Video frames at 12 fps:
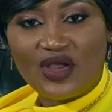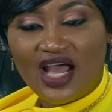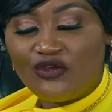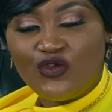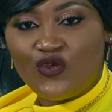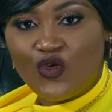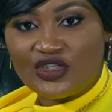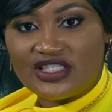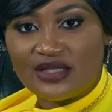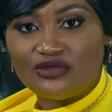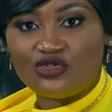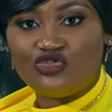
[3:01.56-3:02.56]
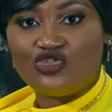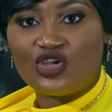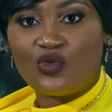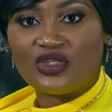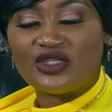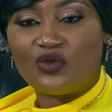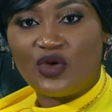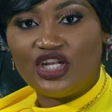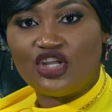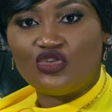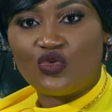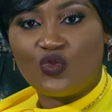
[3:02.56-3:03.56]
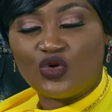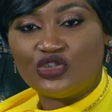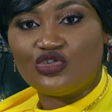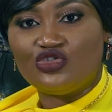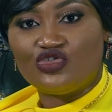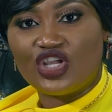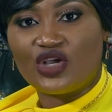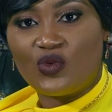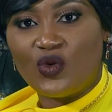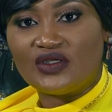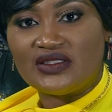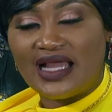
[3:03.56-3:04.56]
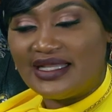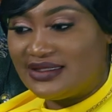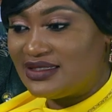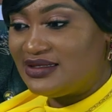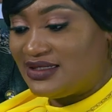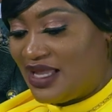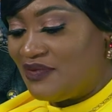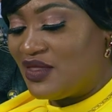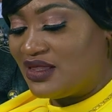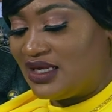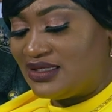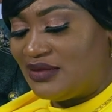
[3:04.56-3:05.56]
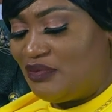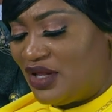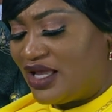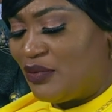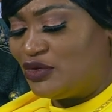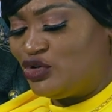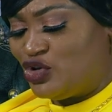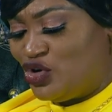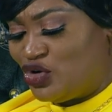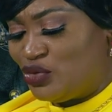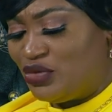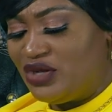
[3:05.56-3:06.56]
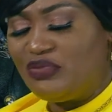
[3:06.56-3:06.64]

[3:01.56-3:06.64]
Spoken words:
can't force them to drink water when they don't want to drink water. It's the same thing that is applicable to human